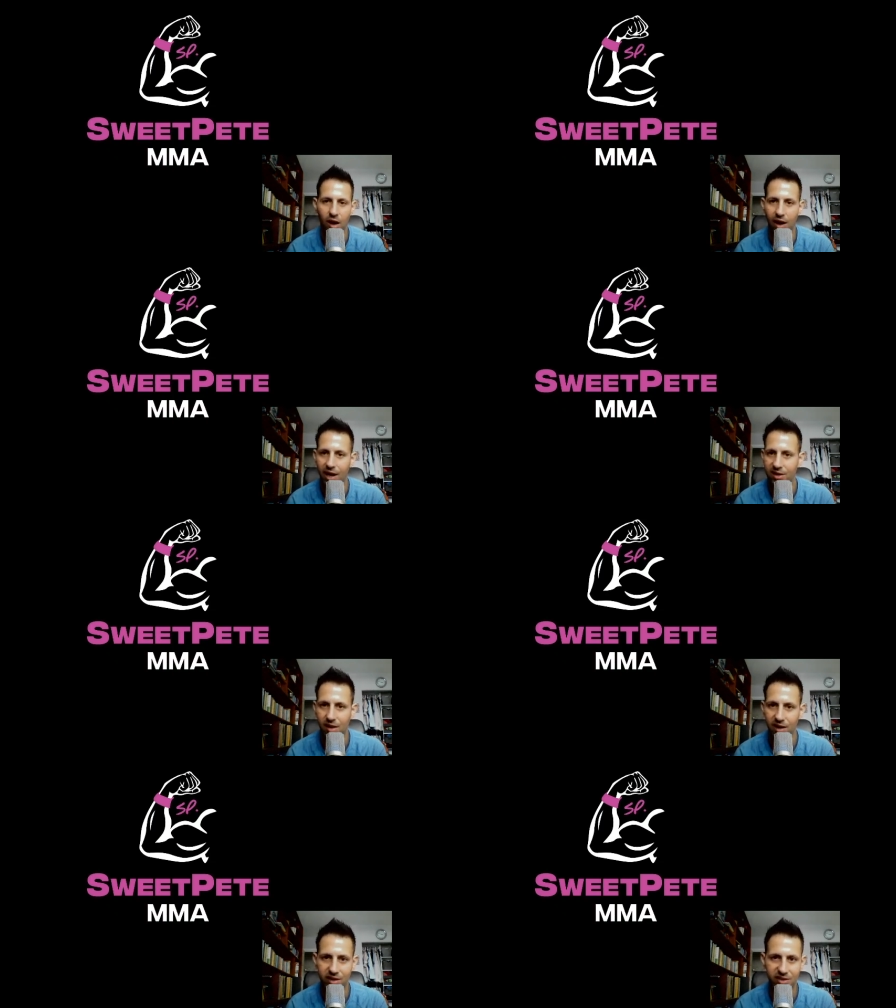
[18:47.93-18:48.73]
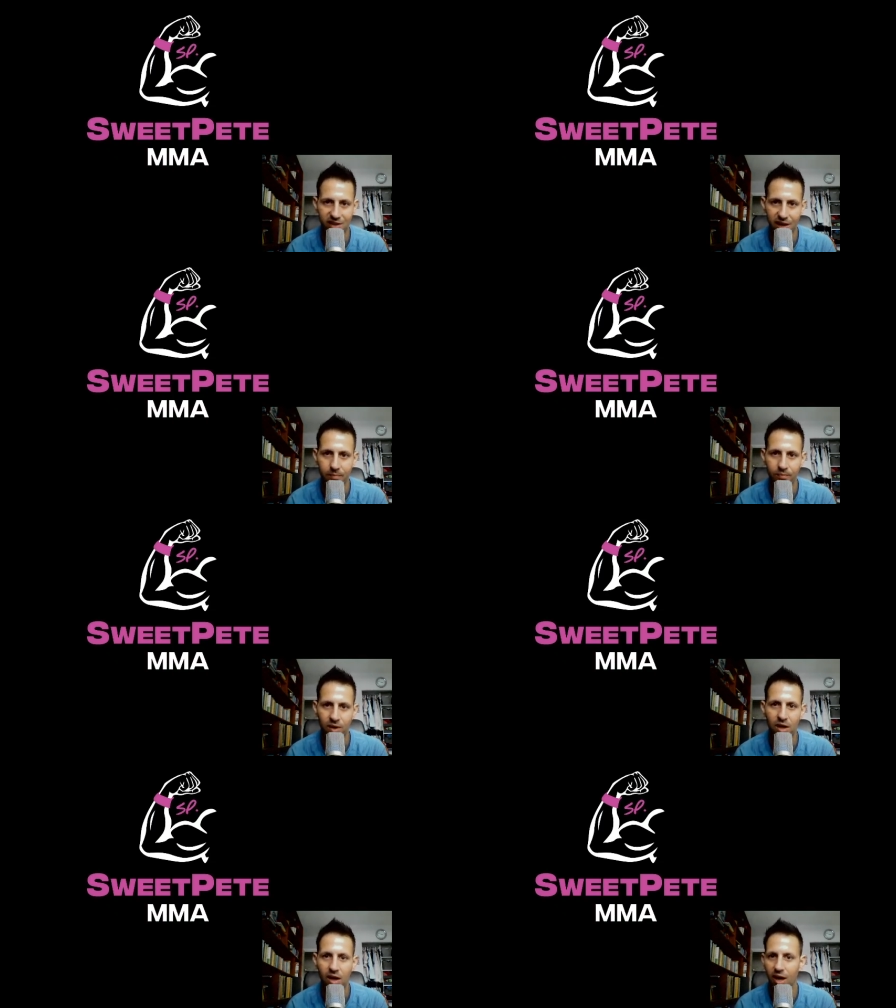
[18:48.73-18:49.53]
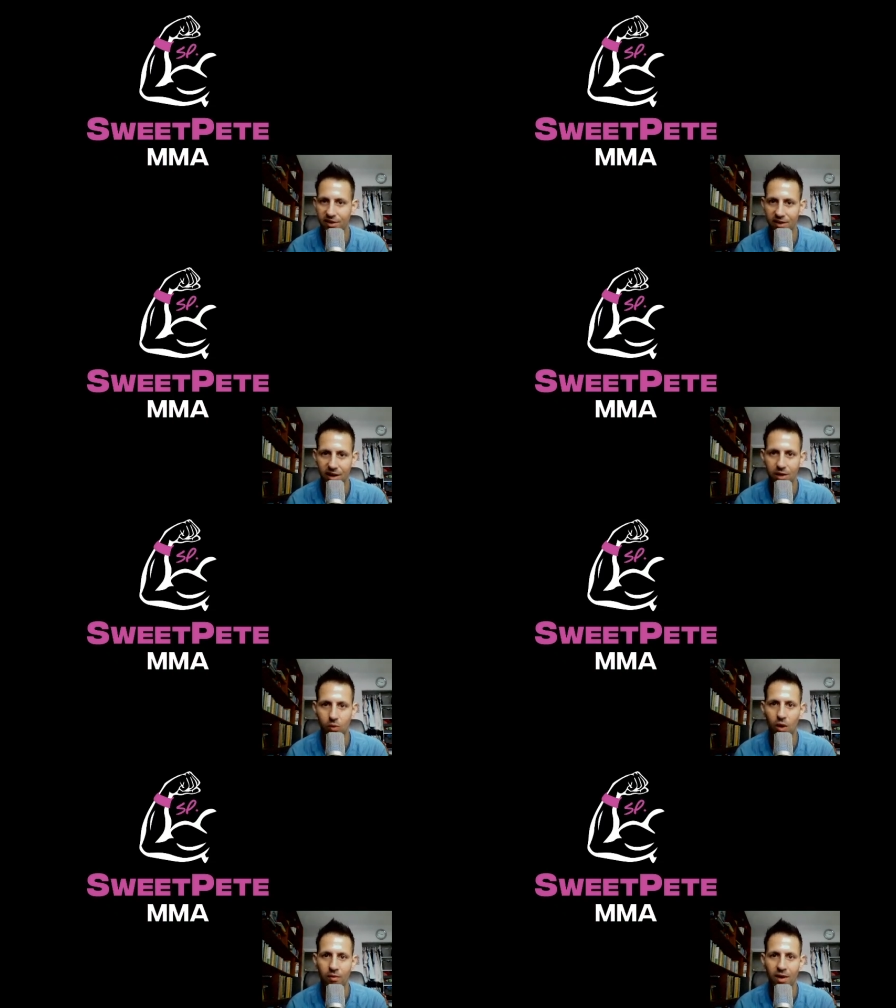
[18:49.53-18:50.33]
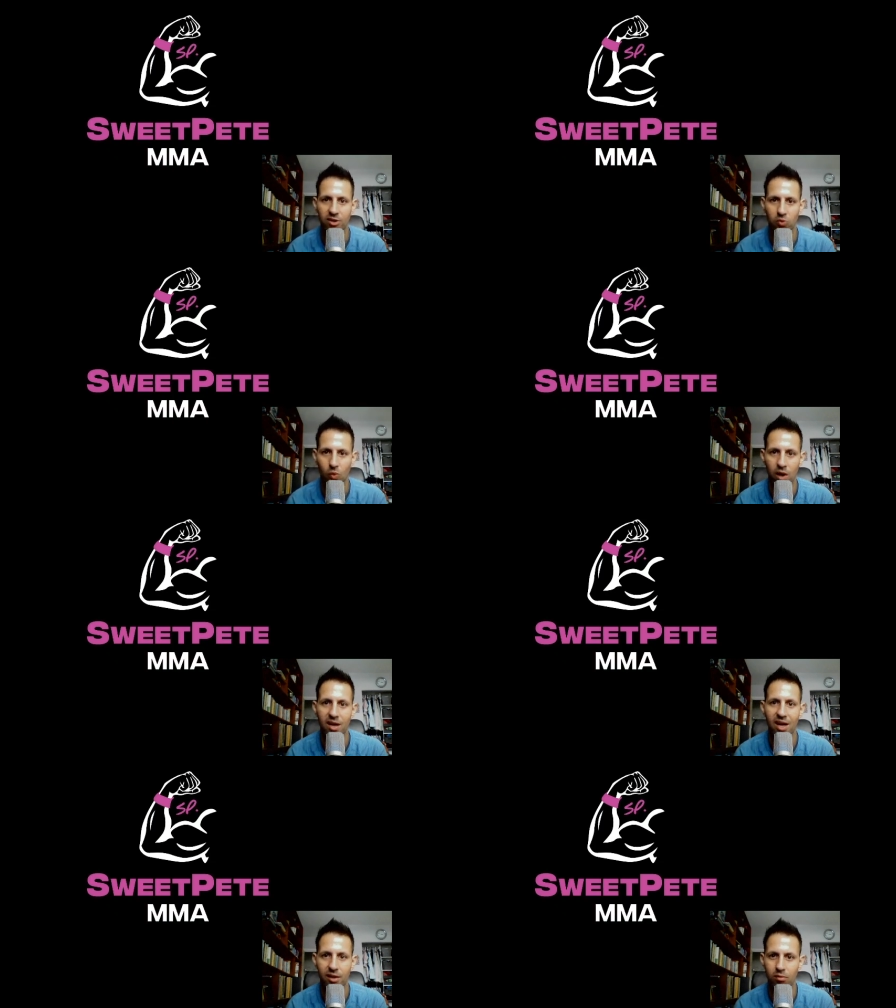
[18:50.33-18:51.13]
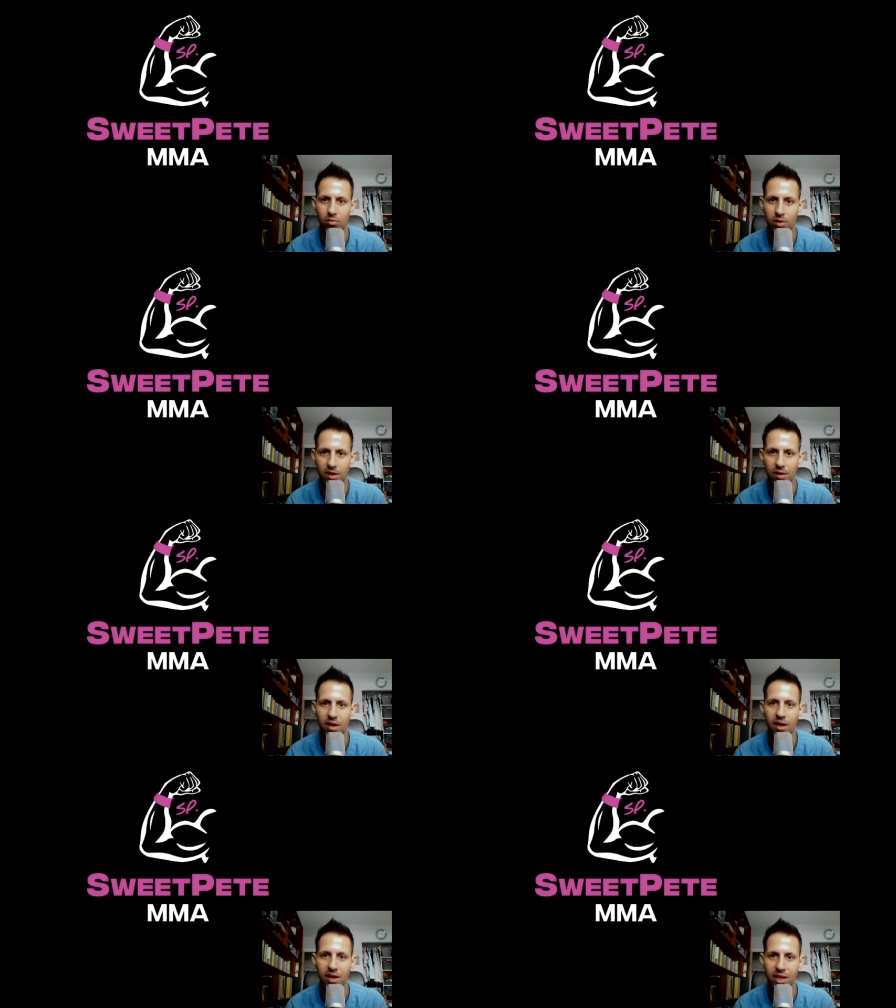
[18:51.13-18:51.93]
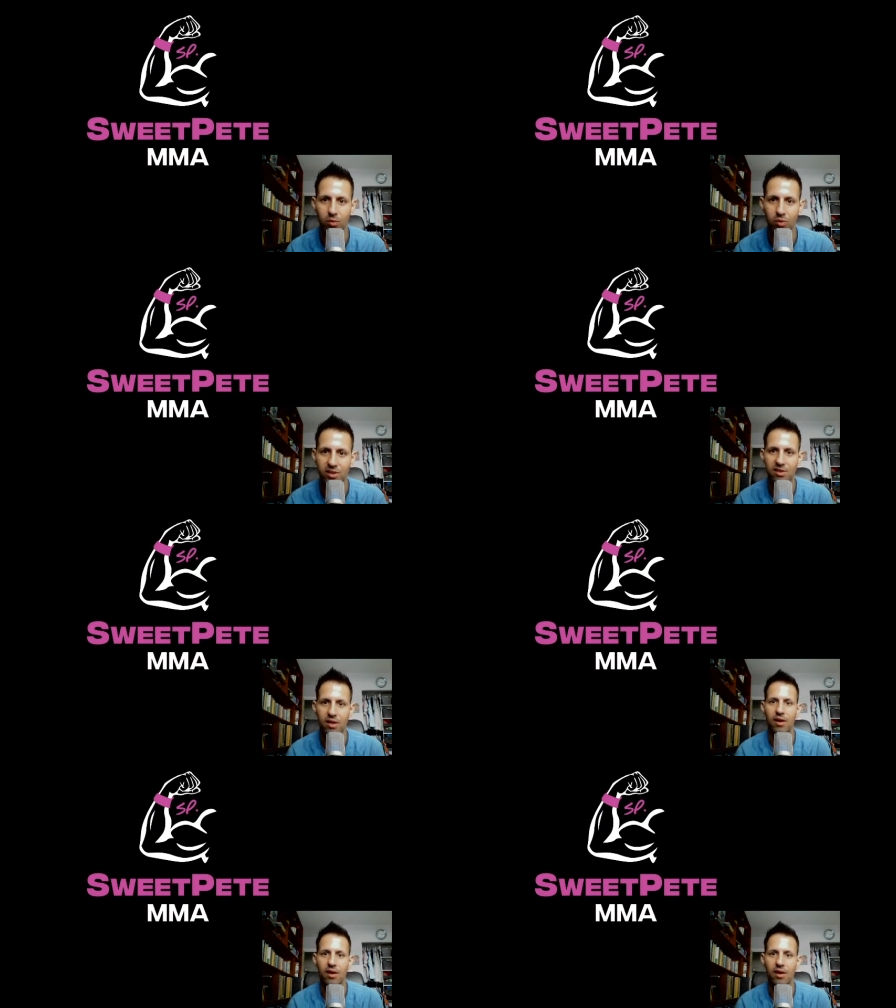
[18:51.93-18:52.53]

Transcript: I thought the same. I thought he won rounds 1 and 3. He was